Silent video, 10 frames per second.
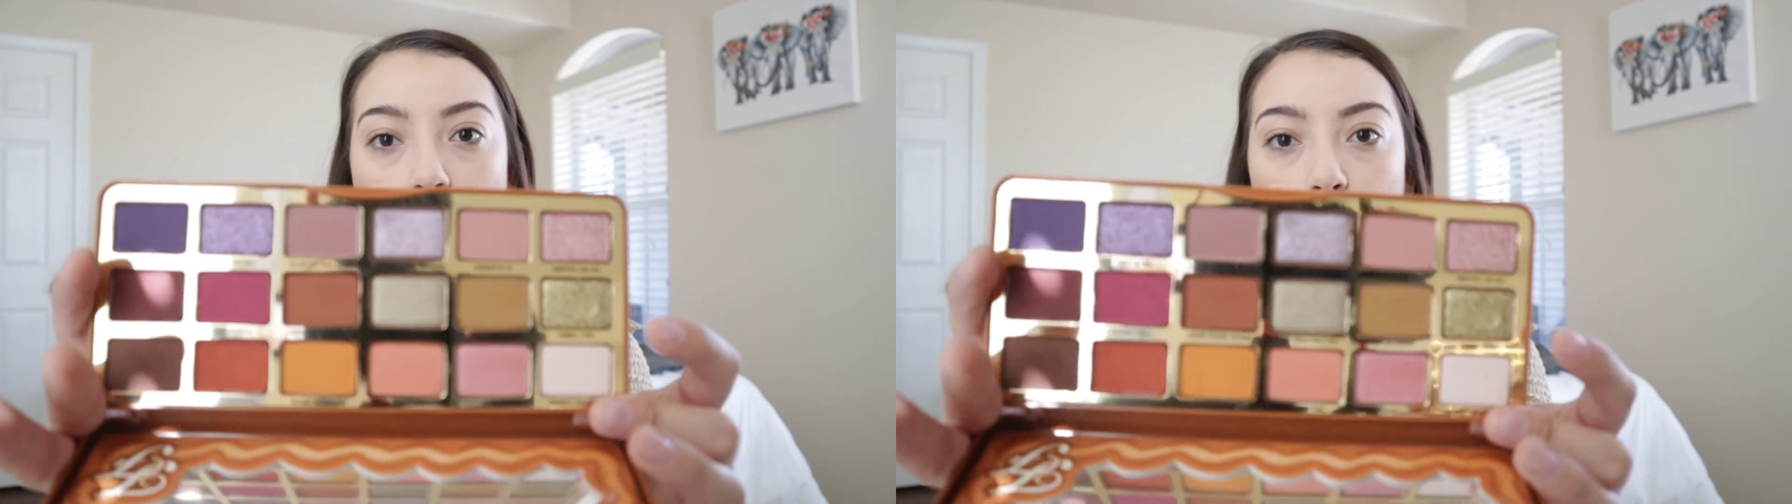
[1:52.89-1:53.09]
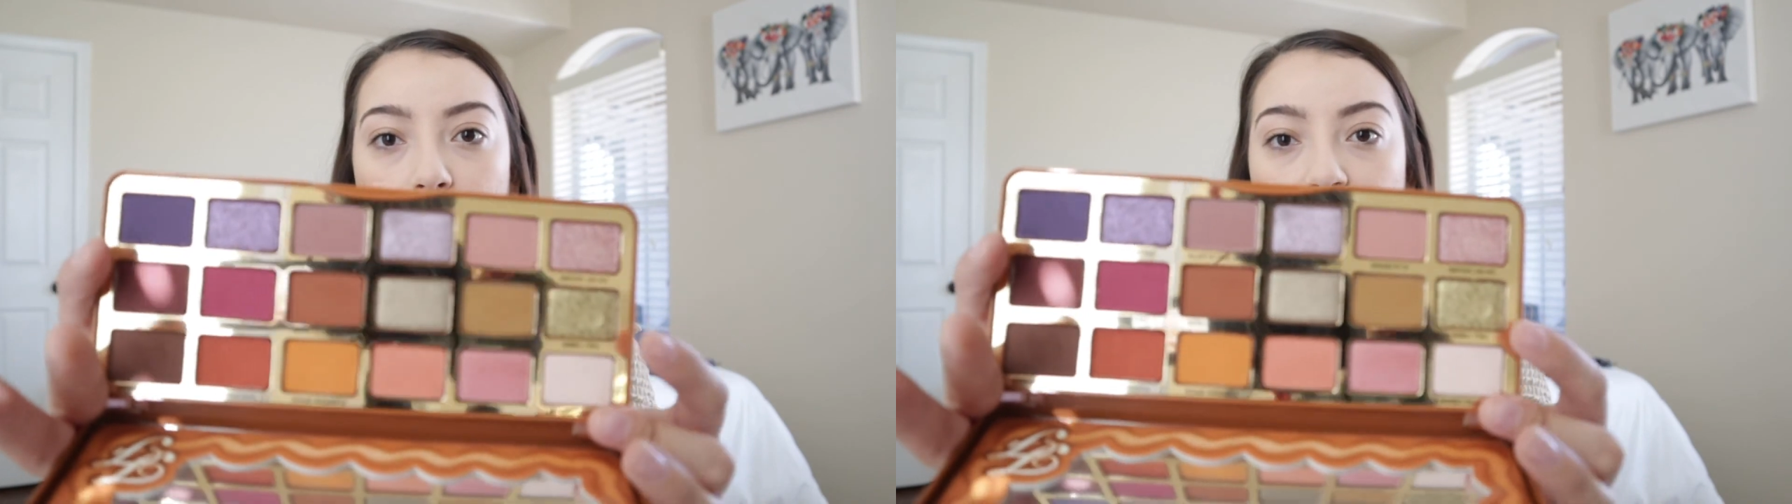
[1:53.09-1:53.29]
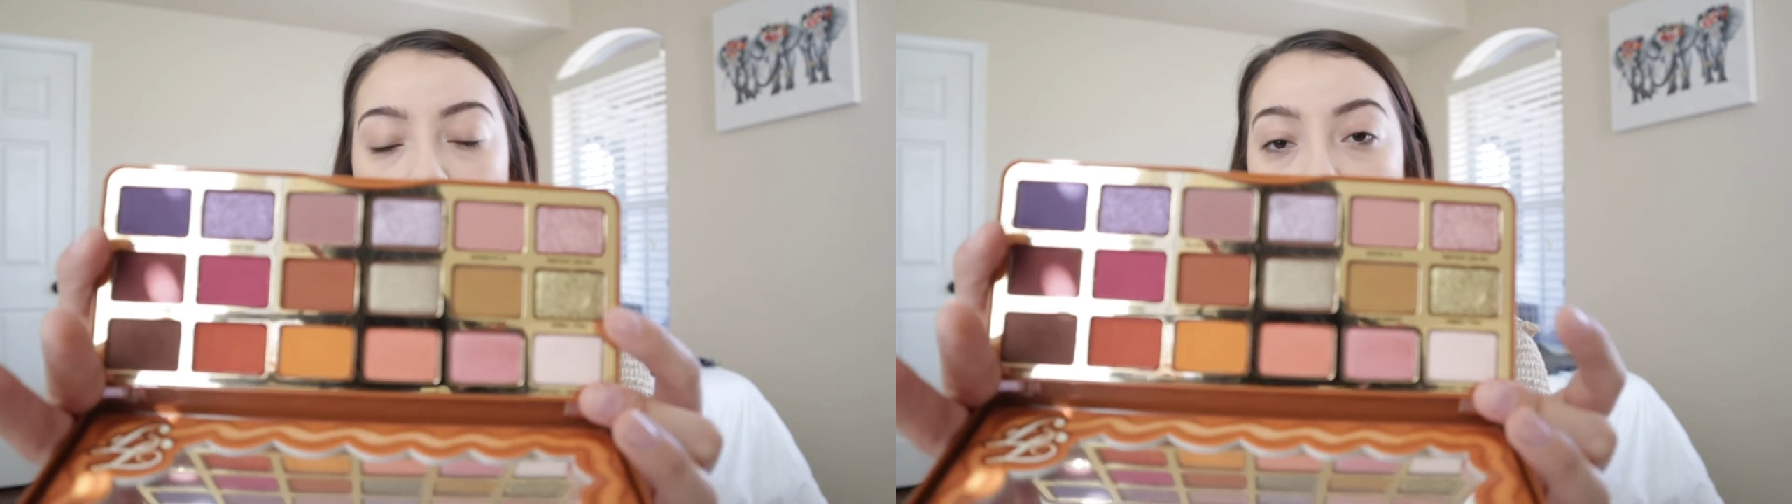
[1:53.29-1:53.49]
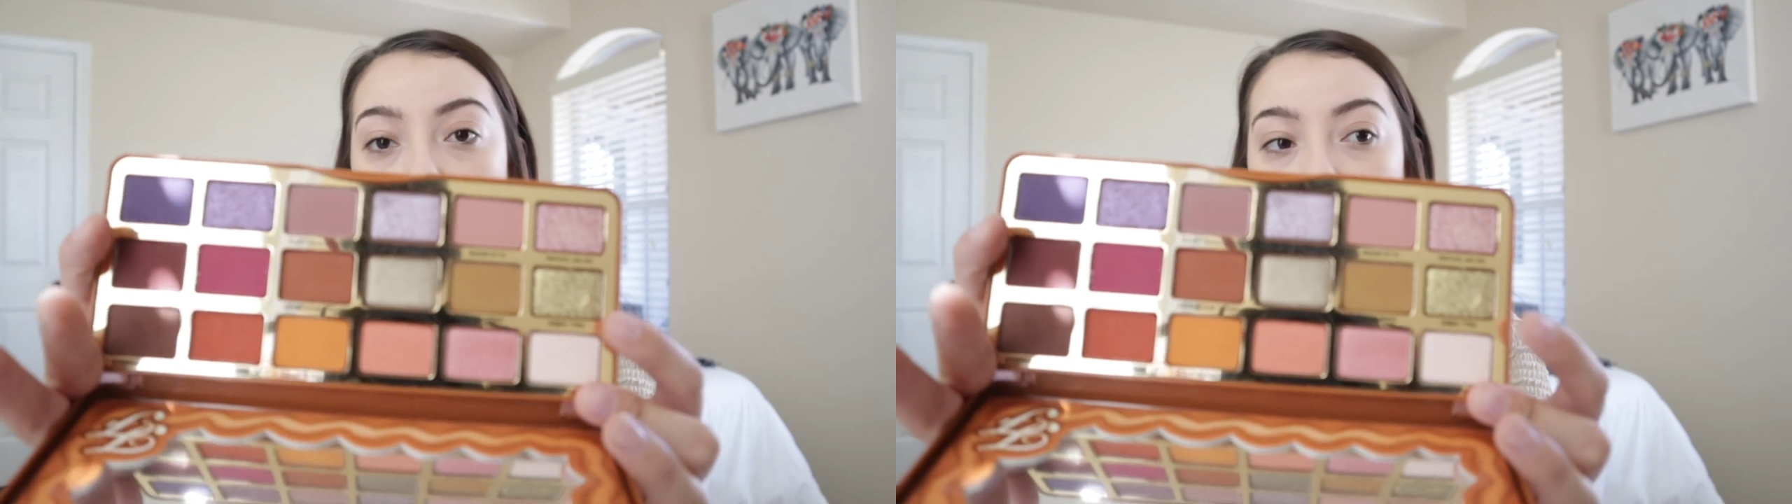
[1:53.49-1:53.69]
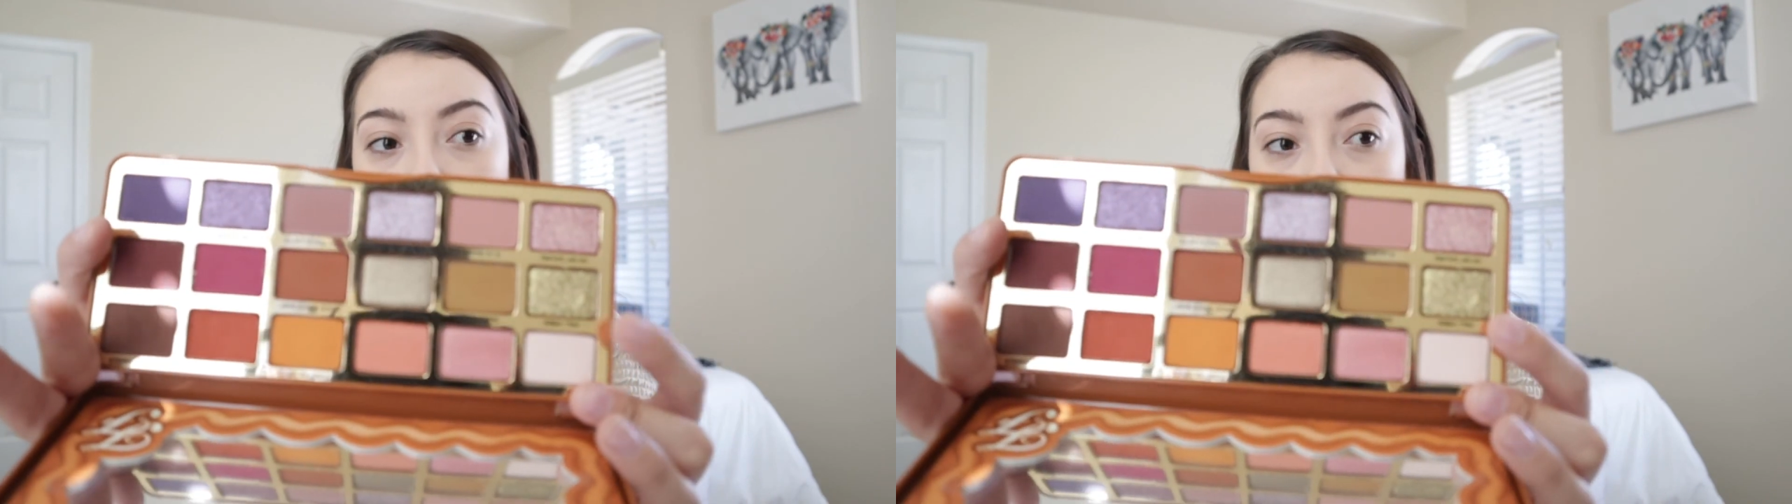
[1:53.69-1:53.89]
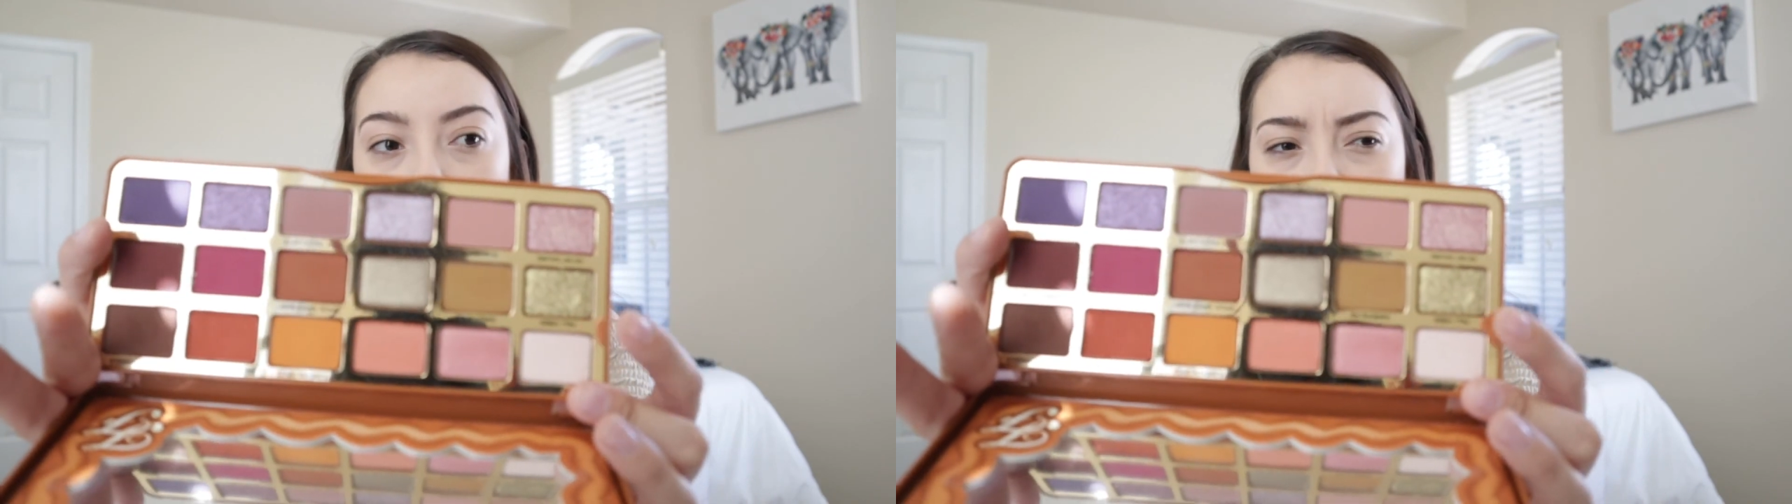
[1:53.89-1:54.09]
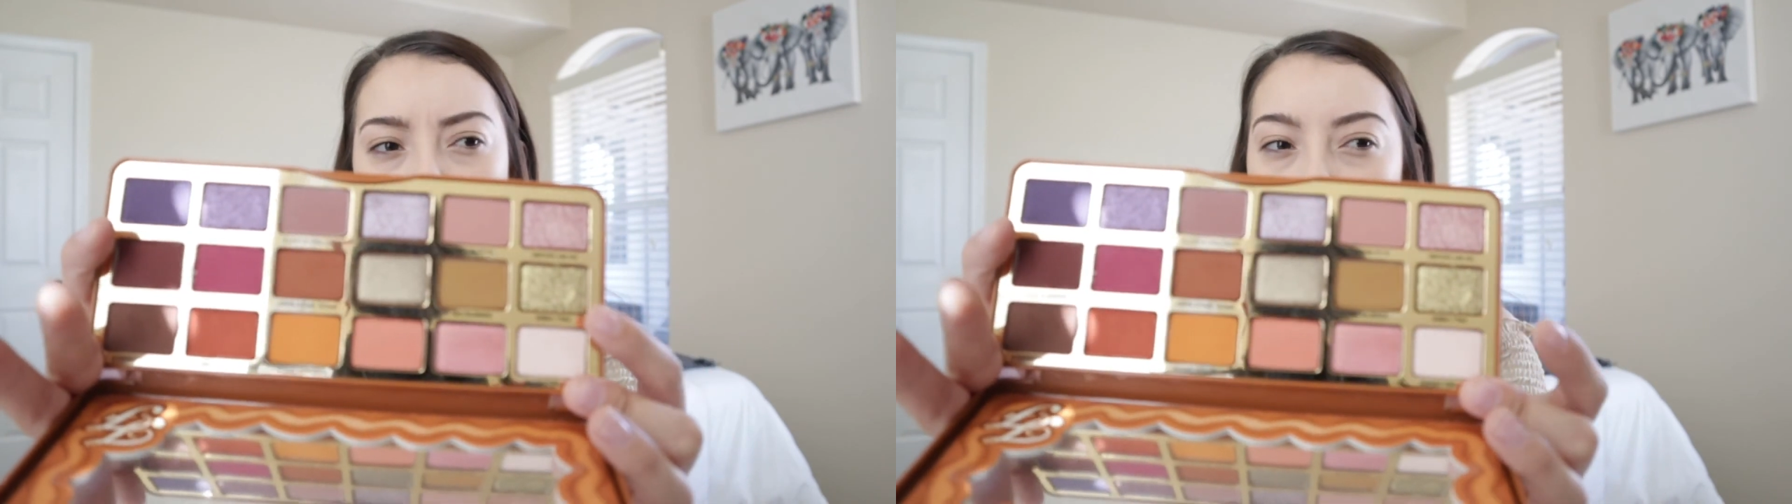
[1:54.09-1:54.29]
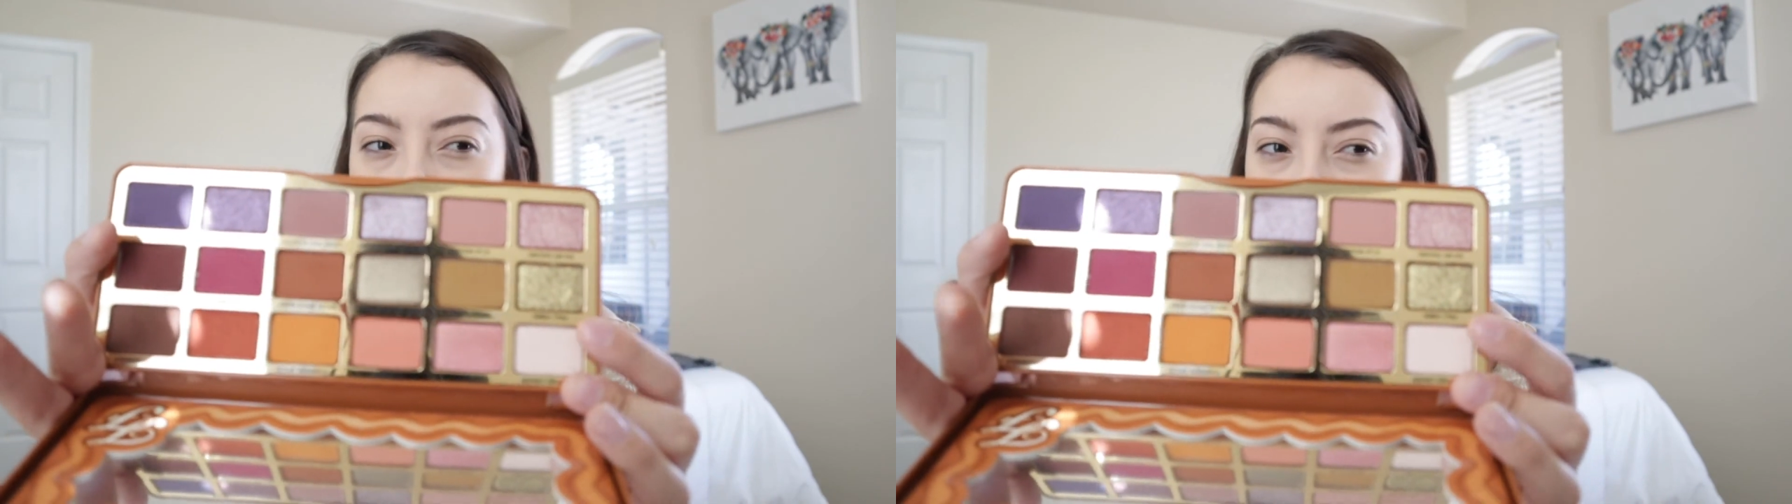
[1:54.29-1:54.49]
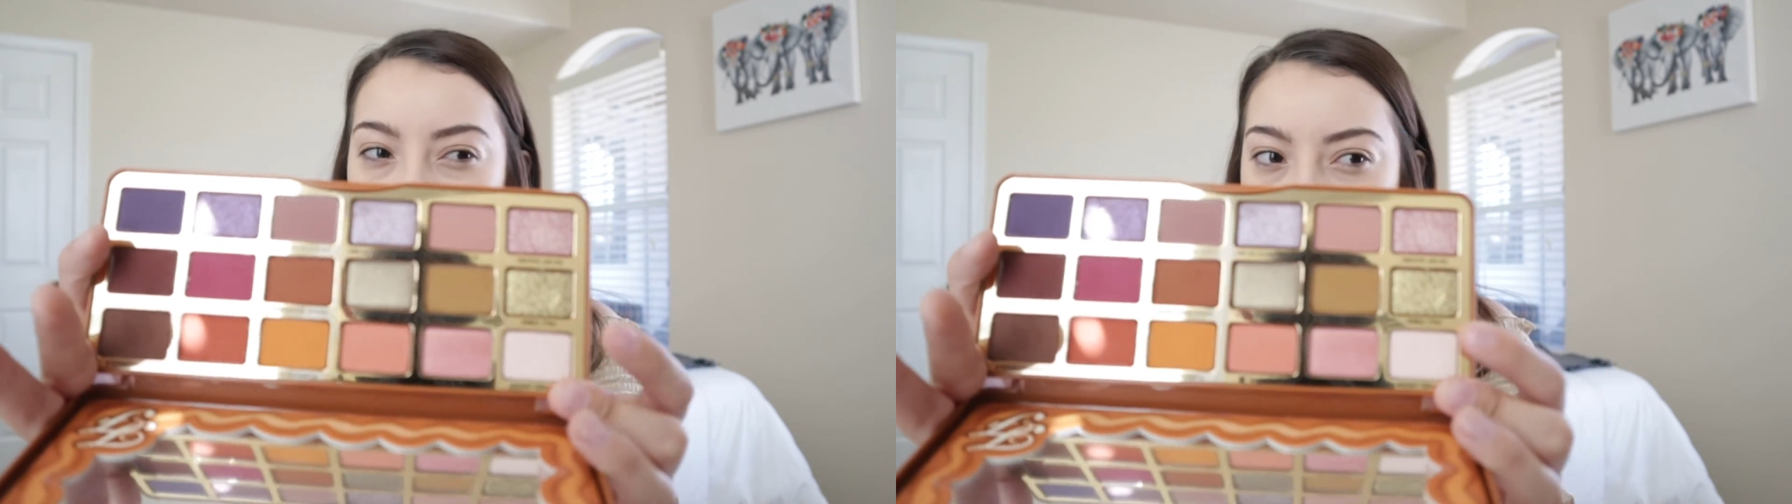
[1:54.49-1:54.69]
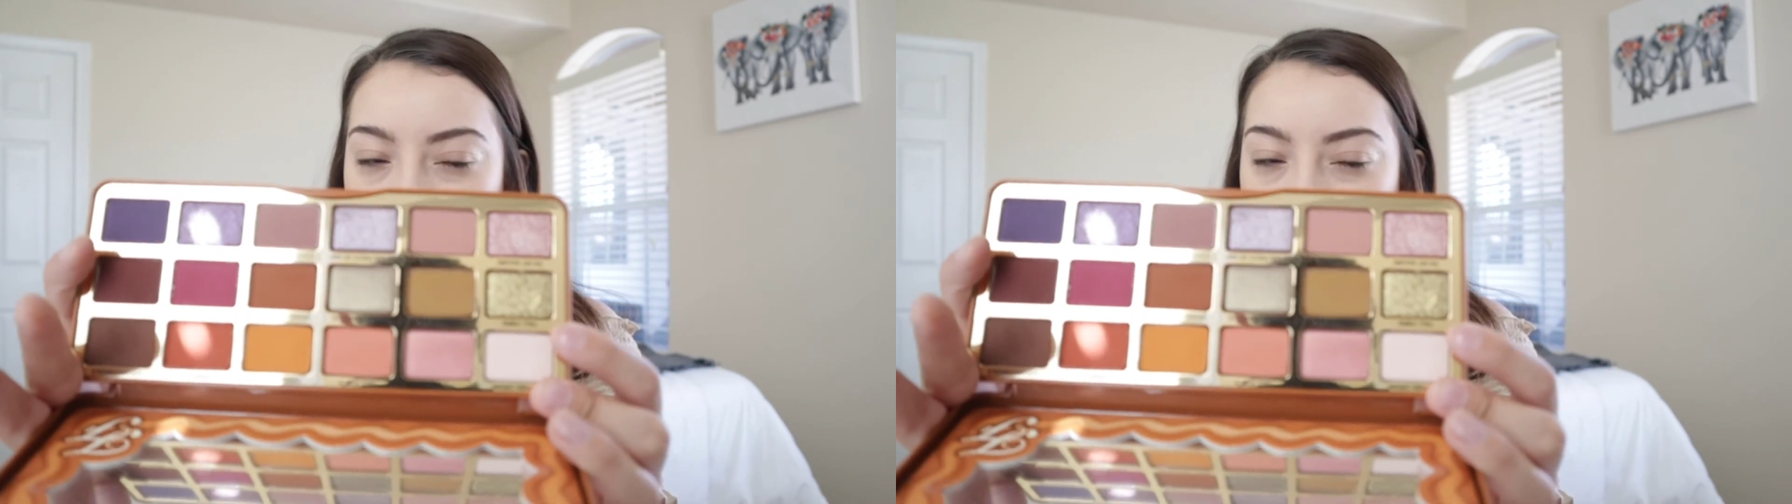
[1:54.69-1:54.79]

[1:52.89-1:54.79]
with the Oh My Gourd.